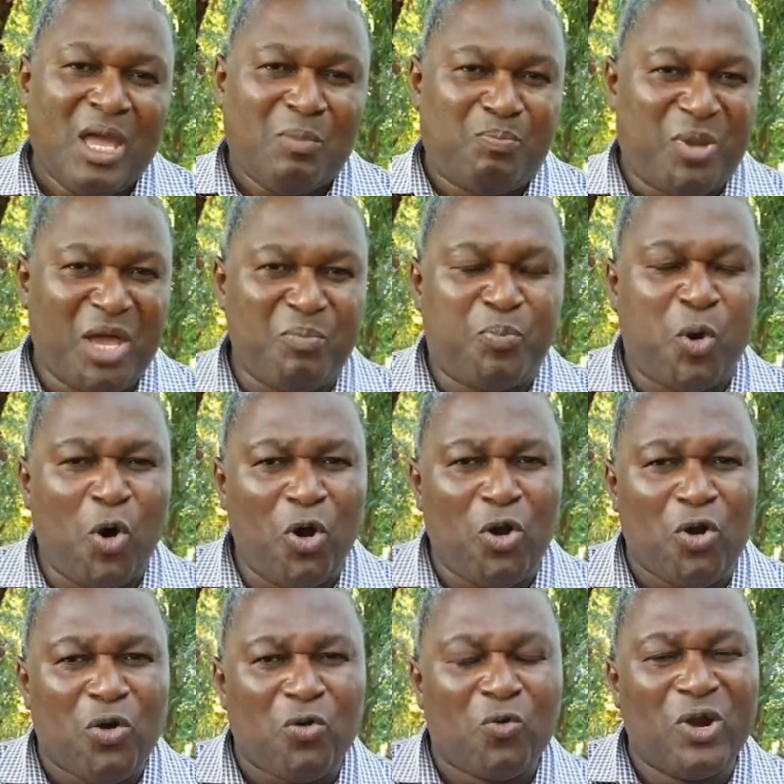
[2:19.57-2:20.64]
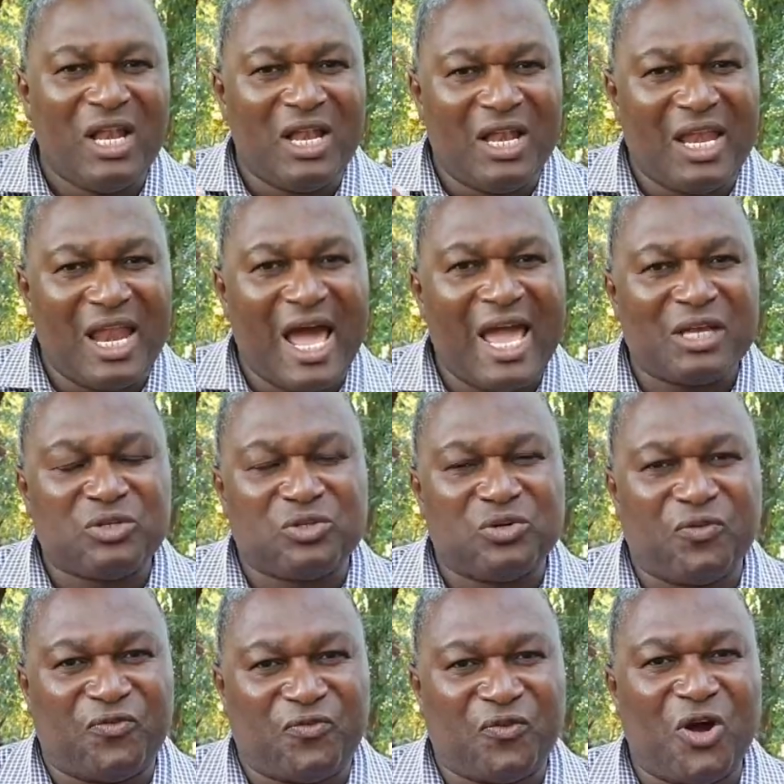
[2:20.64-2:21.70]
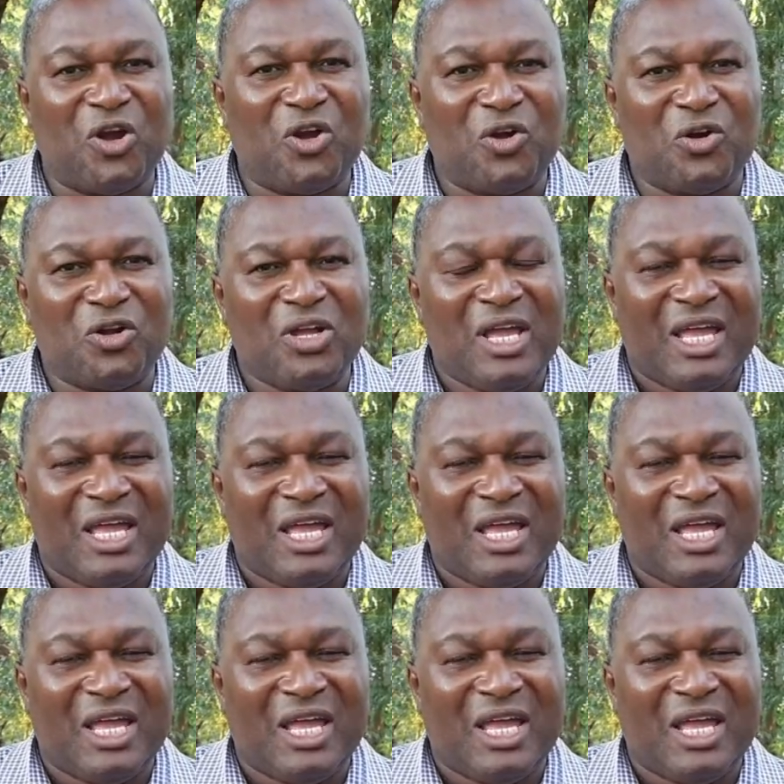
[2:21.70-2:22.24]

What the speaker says: People will like to follow